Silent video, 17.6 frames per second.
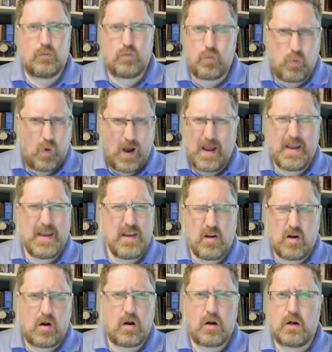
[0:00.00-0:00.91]
why
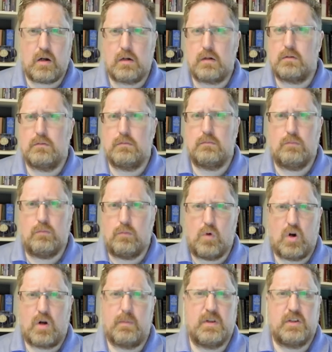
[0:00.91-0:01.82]
are
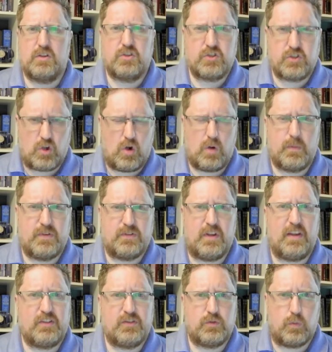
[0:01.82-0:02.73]
Mormons so
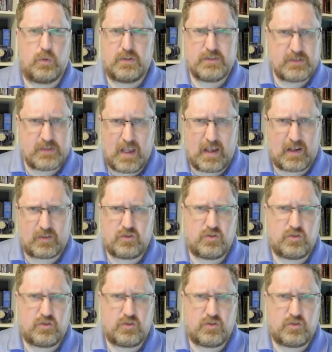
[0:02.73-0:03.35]
obsessed with sex?